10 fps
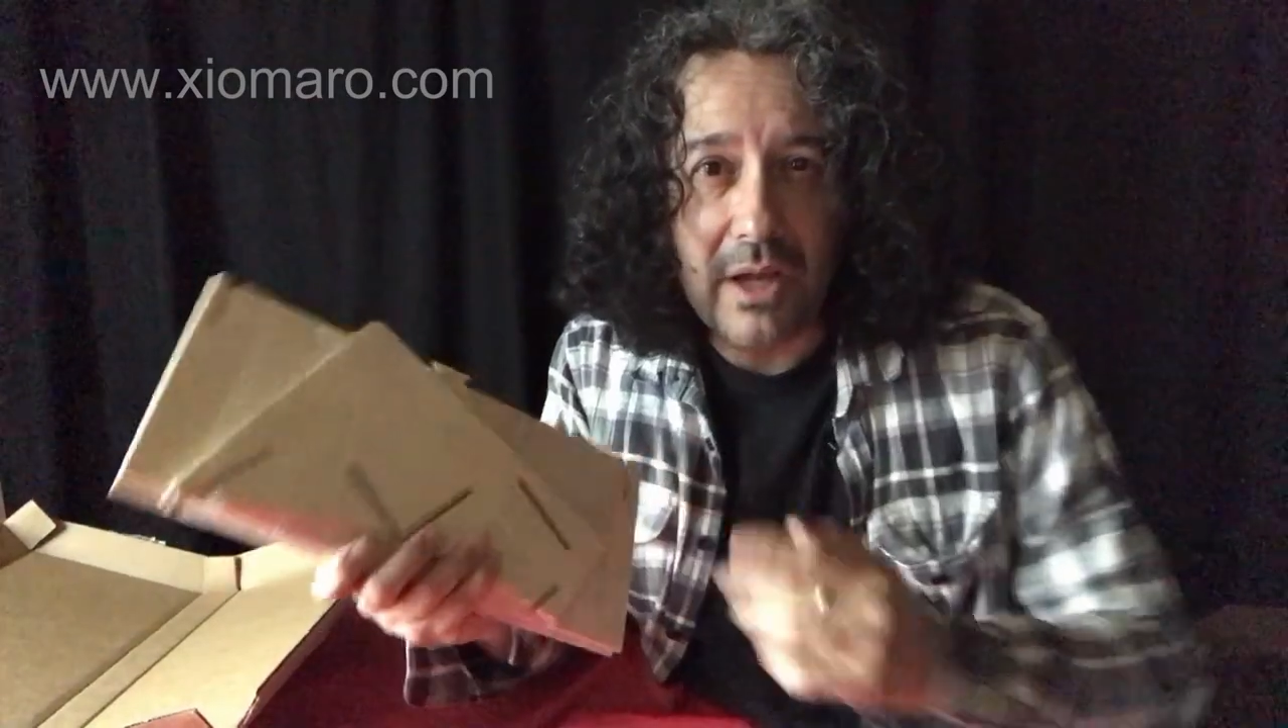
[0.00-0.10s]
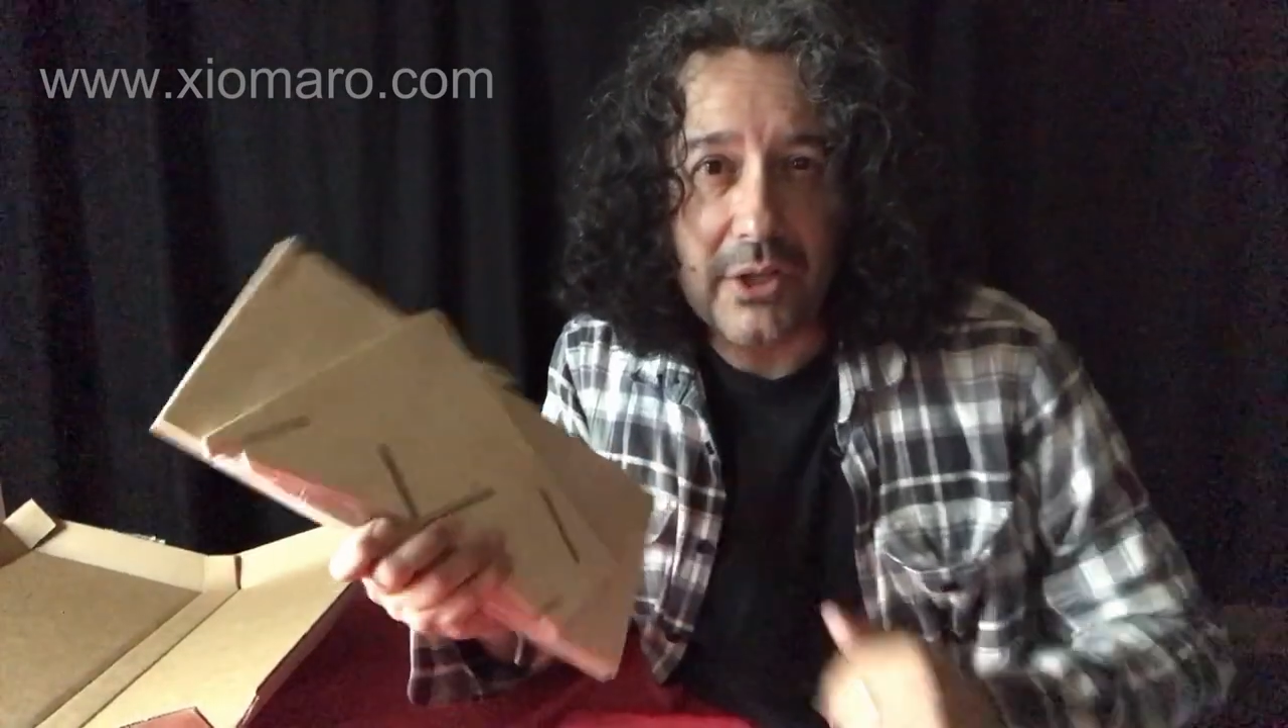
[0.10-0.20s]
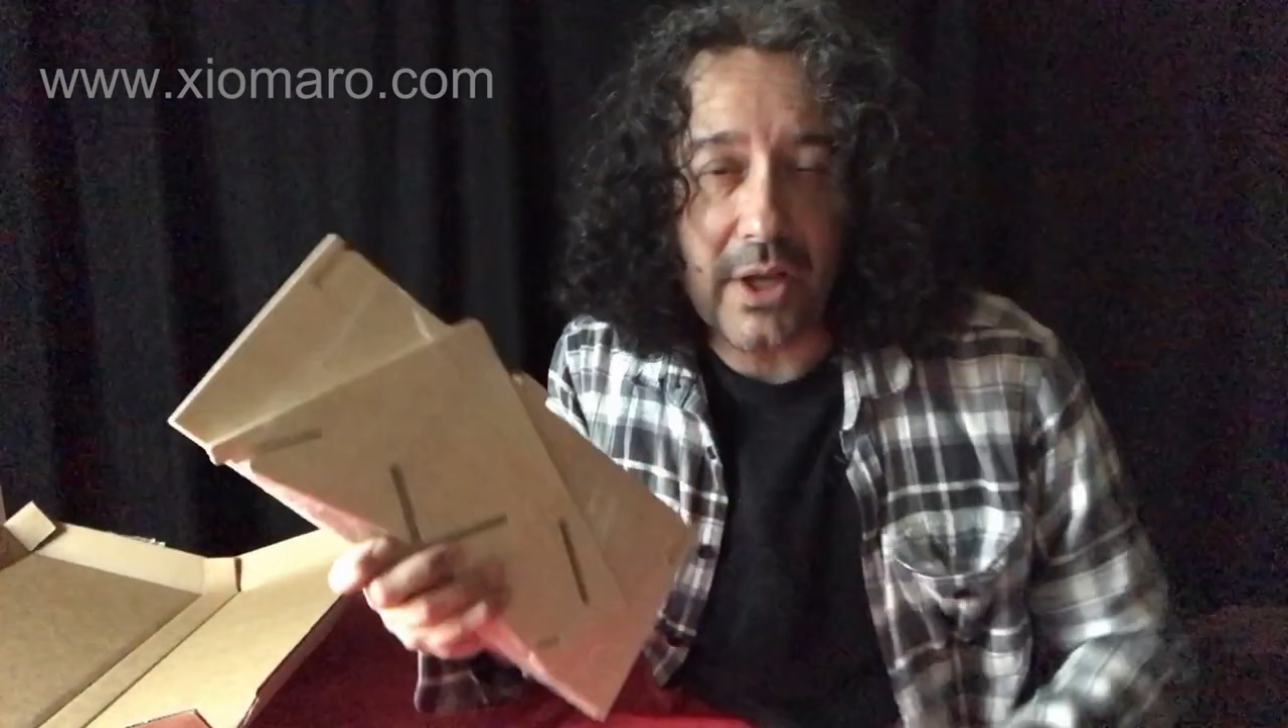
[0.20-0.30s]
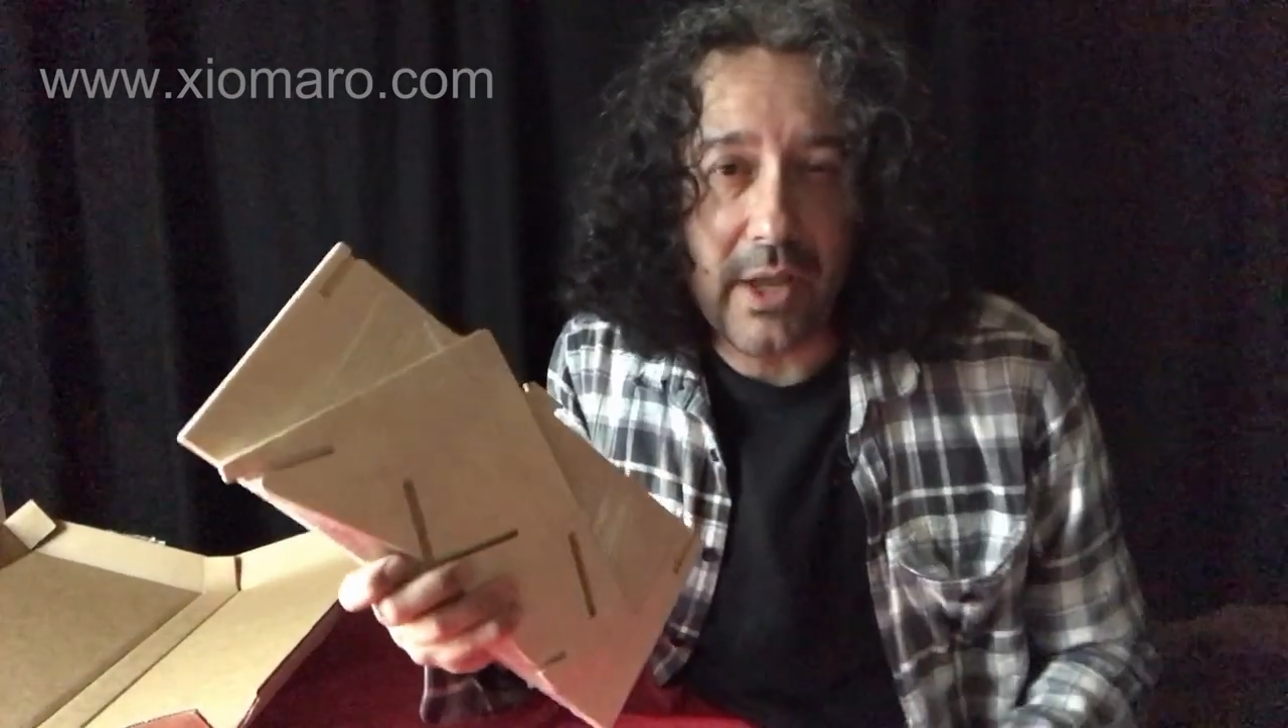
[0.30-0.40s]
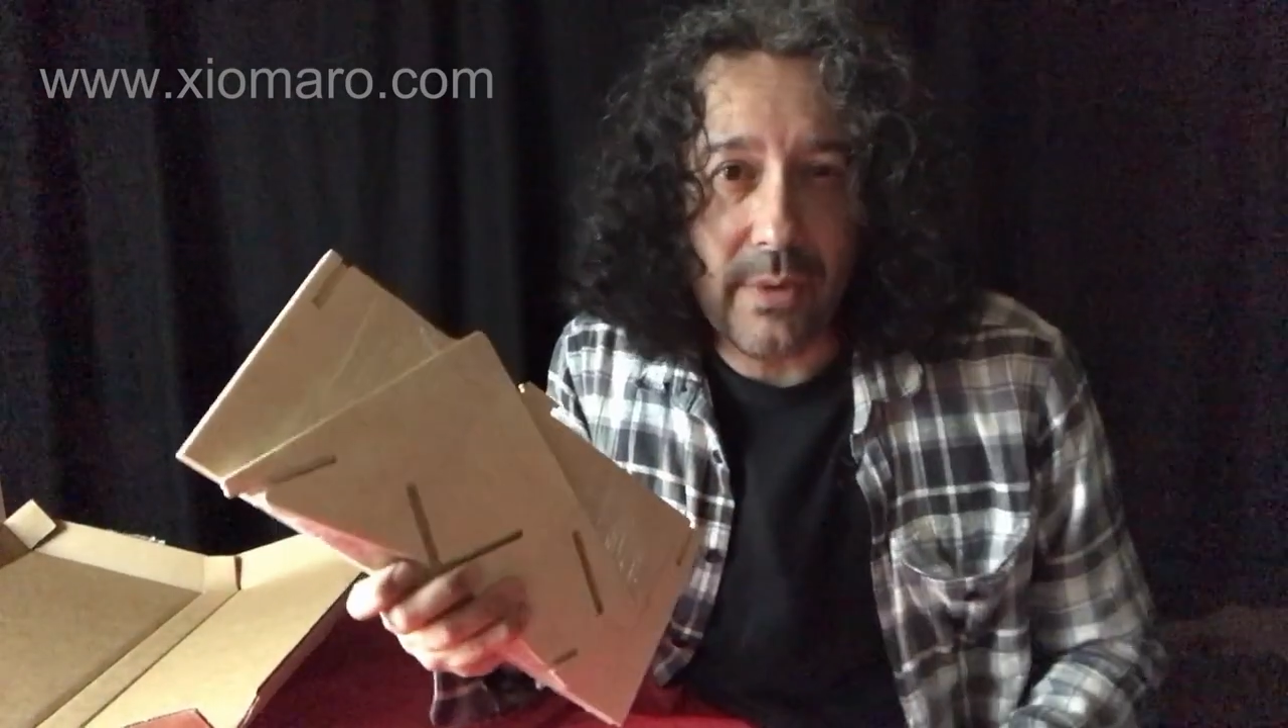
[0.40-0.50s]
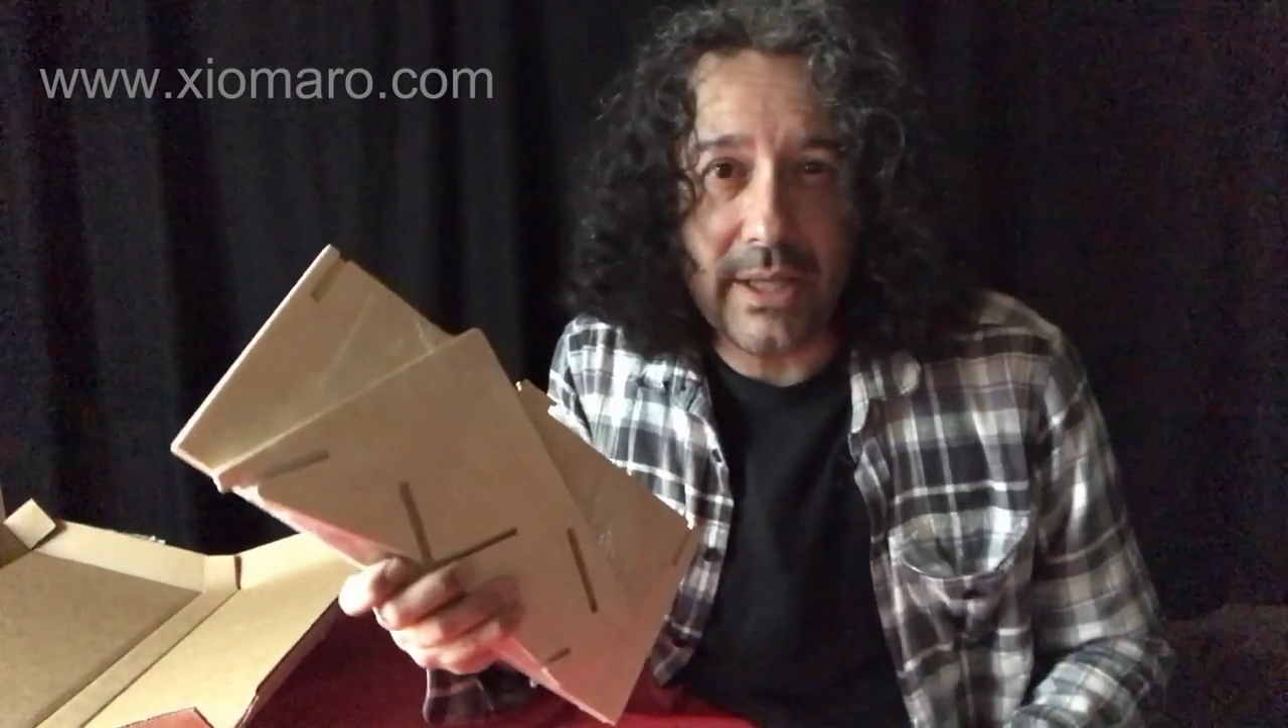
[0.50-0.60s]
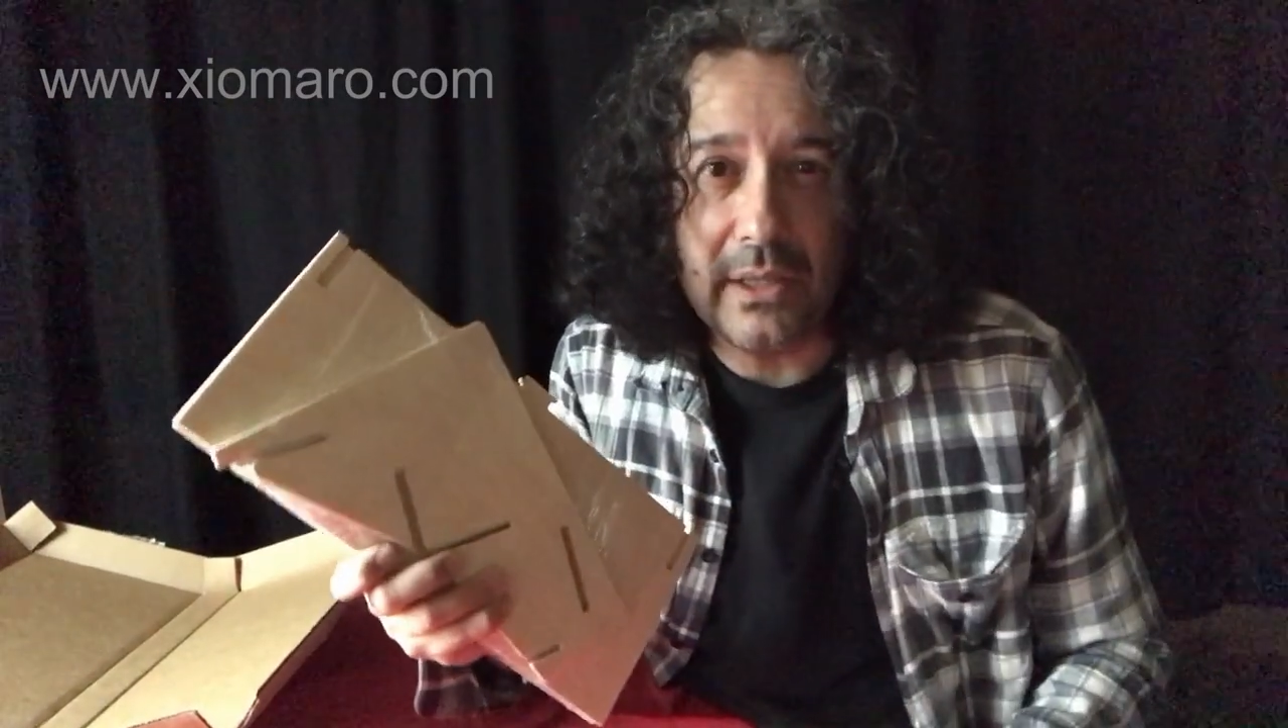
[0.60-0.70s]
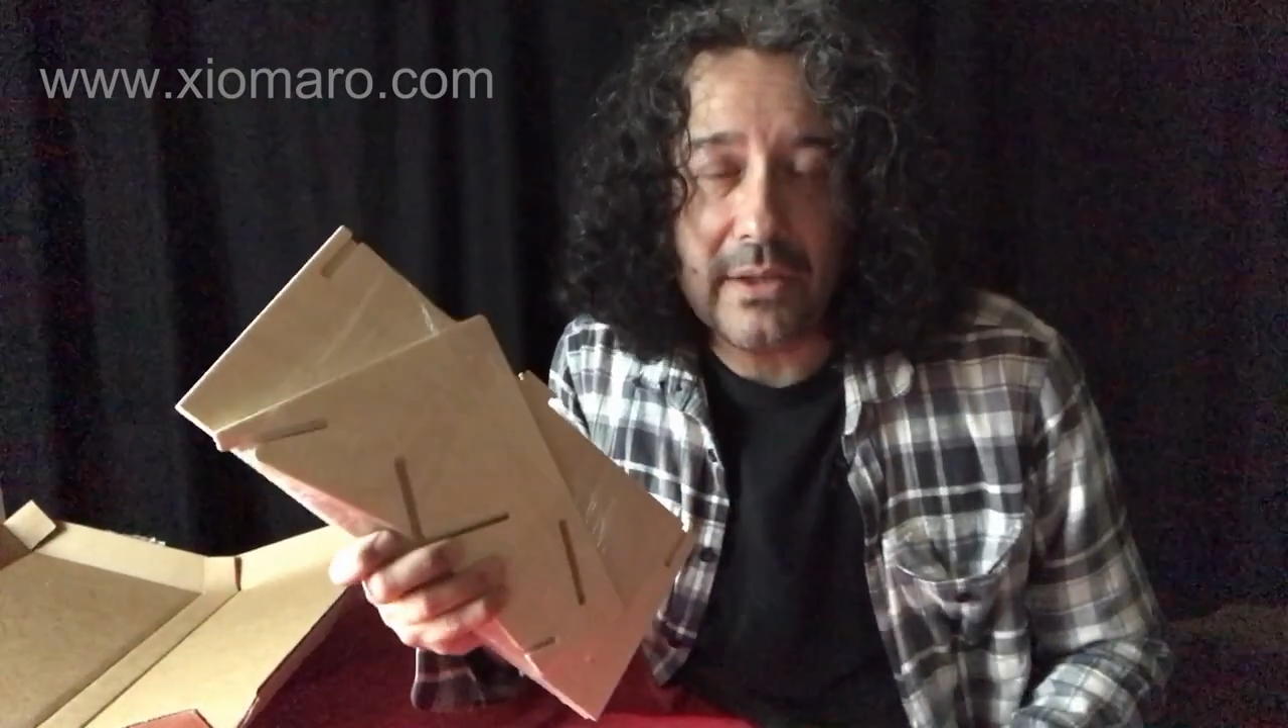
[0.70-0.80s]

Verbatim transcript: I'll show you what it